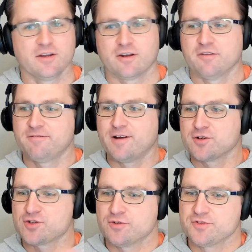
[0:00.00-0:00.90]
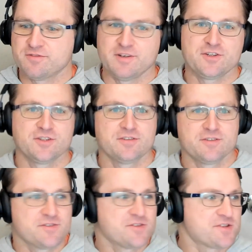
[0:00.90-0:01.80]
Functional
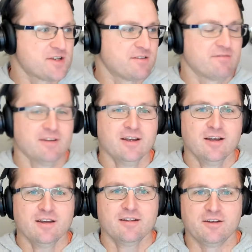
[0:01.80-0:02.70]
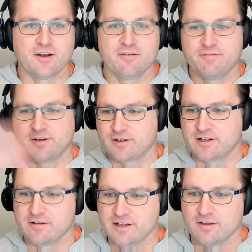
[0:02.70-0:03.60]
divisions and very
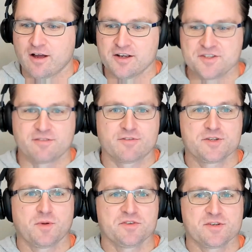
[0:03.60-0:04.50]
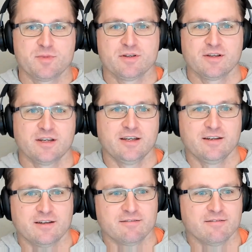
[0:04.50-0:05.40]
clear lines of responsibility,
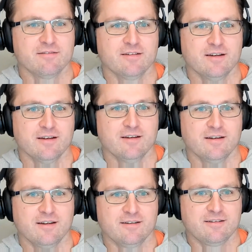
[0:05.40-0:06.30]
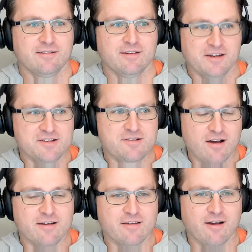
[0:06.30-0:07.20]
and it is kind
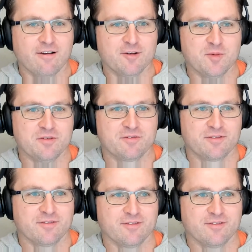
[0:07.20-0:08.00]
of the home of